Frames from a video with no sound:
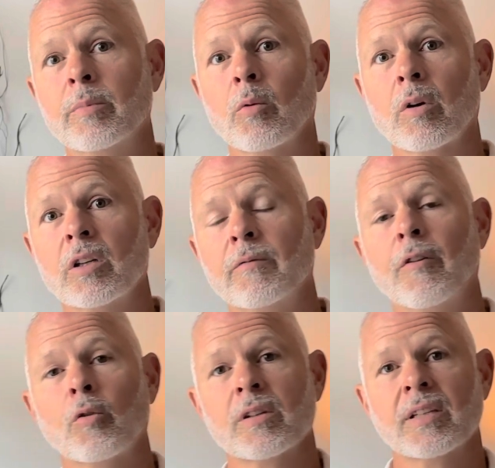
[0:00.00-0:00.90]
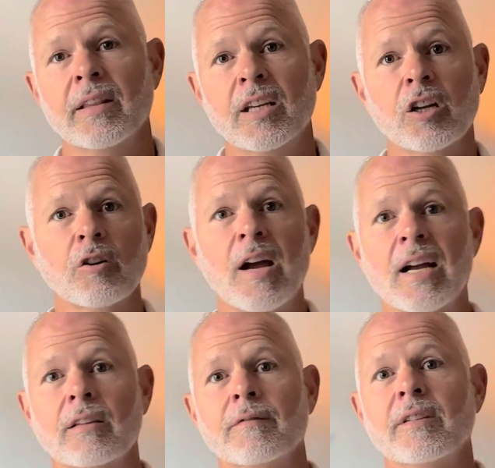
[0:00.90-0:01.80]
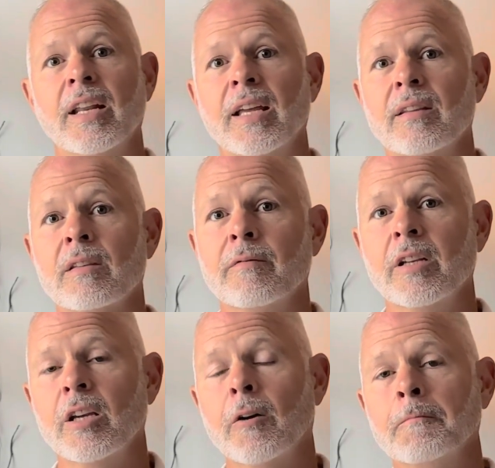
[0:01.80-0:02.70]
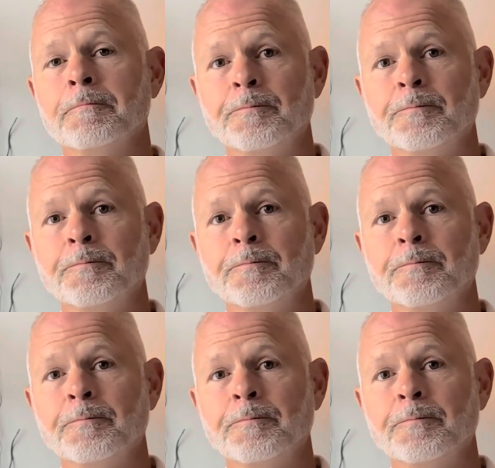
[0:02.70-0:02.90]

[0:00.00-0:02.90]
but we're going to focus on the underactive today in this video.